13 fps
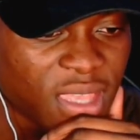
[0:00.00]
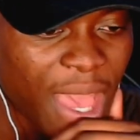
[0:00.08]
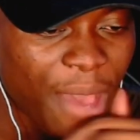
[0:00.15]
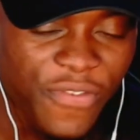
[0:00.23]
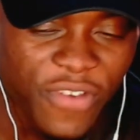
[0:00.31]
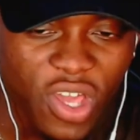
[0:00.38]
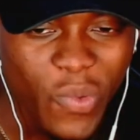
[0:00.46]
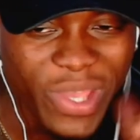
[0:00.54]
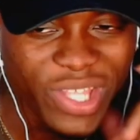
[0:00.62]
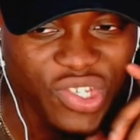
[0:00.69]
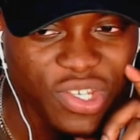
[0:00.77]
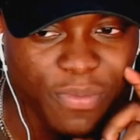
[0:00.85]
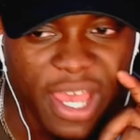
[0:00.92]
However,
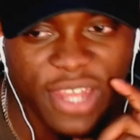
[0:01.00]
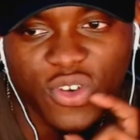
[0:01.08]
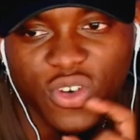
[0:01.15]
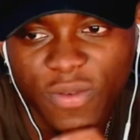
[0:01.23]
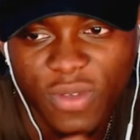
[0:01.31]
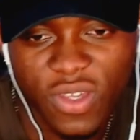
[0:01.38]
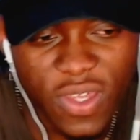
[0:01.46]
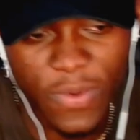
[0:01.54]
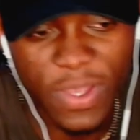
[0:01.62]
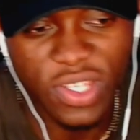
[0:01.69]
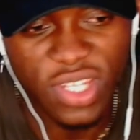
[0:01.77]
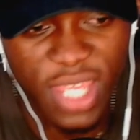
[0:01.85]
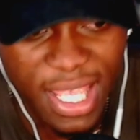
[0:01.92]
Koenji might not.
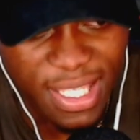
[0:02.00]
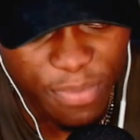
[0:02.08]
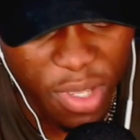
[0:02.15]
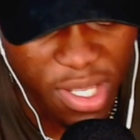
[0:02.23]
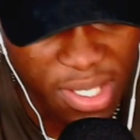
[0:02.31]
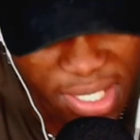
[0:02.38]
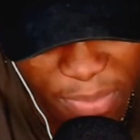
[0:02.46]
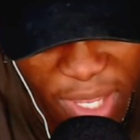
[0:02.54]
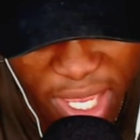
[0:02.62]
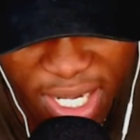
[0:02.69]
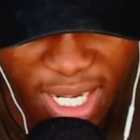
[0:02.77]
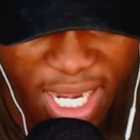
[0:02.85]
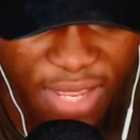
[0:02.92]
Koenji hasn't
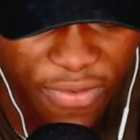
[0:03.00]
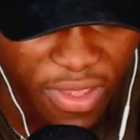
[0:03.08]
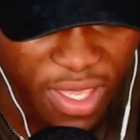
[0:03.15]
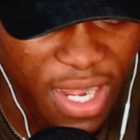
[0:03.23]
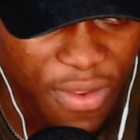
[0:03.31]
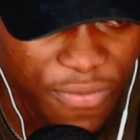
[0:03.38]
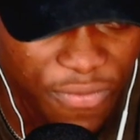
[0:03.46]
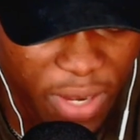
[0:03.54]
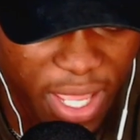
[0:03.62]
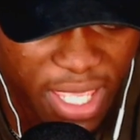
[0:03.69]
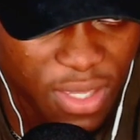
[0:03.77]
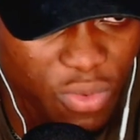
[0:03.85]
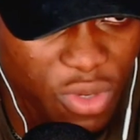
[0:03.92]
participated in anything. I don't feel
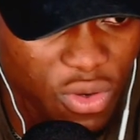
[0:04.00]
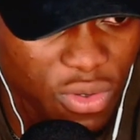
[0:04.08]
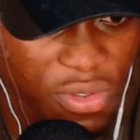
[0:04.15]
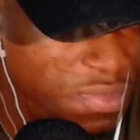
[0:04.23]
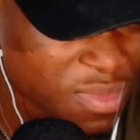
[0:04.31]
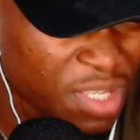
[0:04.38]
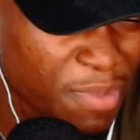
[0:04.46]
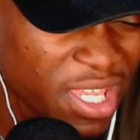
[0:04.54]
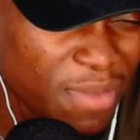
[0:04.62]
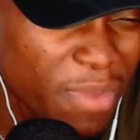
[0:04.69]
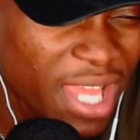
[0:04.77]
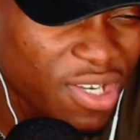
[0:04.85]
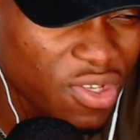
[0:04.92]
like he will, but he
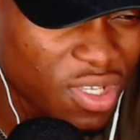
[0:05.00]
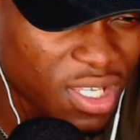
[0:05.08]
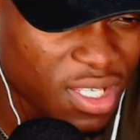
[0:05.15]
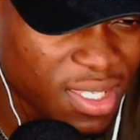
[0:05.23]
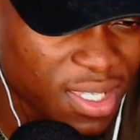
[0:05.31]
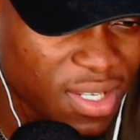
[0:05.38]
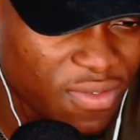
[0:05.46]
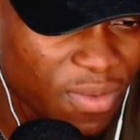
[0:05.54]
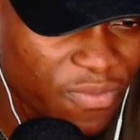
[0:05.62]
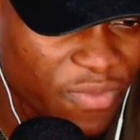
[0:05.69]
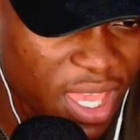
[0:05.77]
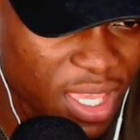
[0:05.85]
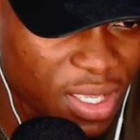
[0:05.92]
might do, considering
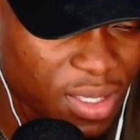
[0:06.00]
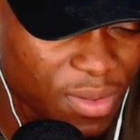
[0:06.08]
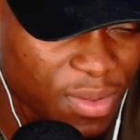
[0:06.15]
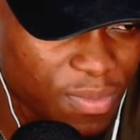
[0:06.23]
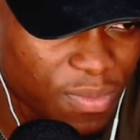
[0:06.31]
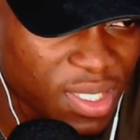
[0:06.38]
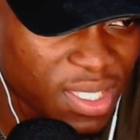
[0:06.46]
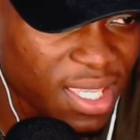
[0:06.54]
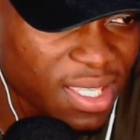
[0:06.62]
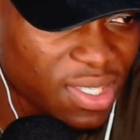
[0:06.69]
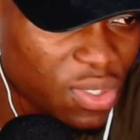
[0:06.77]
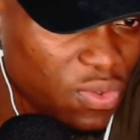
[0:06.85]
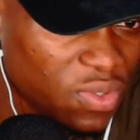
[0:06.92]
that it
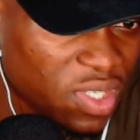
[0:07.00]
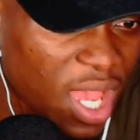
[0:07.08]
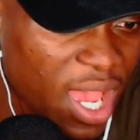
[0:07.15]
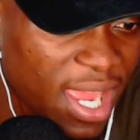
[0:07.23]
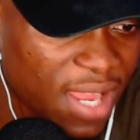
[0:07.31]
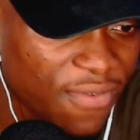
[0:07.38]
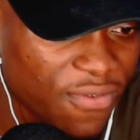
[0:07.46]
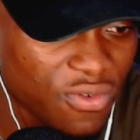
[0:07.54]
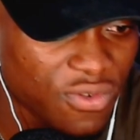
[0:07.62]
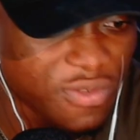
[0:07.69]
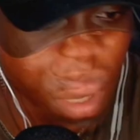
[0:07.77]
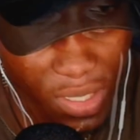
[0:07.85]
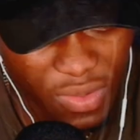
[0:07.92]
says who's high
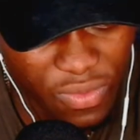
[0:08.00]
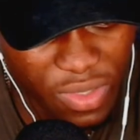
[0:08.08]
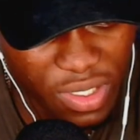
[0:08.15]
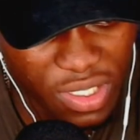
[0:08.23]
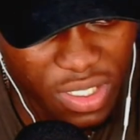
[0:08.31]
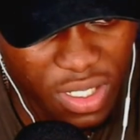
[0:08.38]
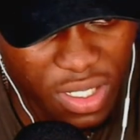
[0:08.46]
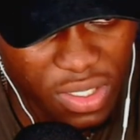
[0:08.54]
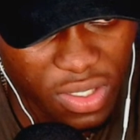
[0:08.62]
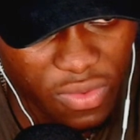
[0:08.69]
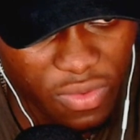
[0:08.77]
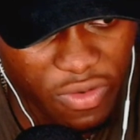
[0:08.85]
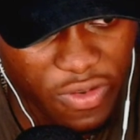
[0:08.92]
level. Which class
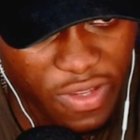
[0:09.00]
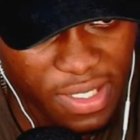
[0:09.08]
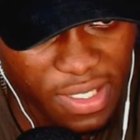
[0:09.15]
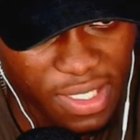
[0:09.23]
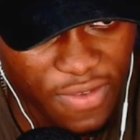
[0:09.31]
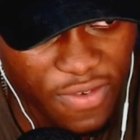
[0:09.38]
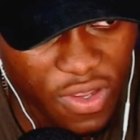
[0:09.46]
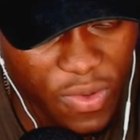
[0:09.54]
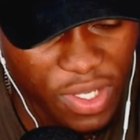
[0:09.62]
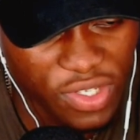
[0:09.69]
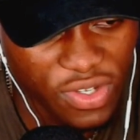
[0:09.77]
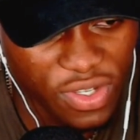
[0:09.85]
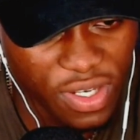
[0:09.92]
should we request to see her
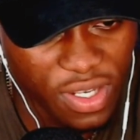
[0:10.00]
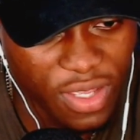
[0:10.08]
question?